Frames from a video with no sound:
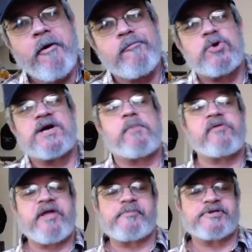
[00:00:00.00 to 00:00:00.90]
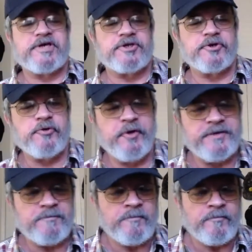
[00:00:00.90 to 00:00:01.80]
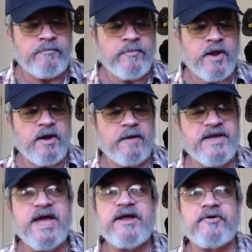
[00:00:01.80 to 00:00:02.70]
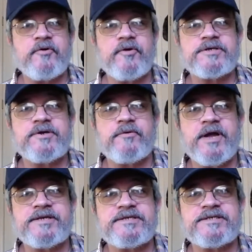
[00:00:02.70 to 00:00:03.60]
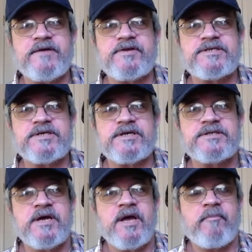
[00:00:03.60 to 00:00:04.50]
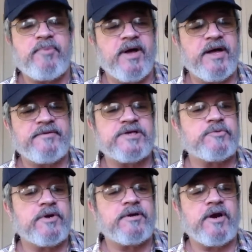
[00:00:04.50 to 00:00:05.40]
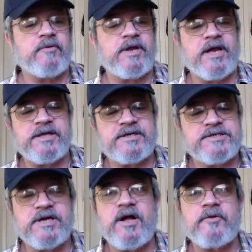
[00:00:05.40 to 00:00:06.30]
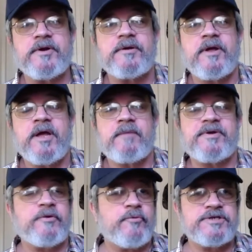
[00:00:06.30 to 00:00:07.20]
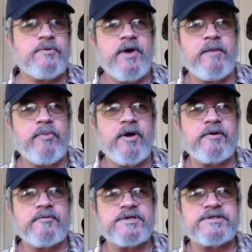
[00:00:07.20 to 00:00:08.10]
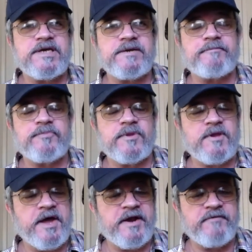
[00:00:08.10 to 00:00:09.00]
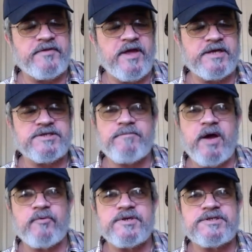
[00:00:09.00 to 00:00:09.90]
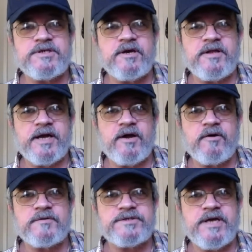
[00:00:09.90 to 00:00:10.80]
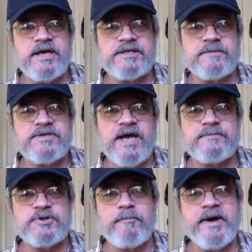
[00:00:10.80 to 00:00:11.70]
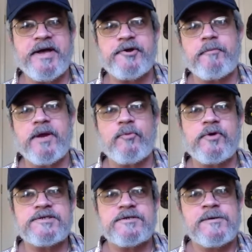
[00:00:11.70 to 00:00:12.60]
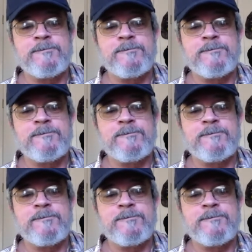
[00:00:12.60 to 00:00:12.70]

on why I bought that particular coin. He had other coins that were 1976, but this one I really liked because of the coloring. But the reason why I bought it was, see, not everything is about resale, like I always say. Sometimes you're buying your memories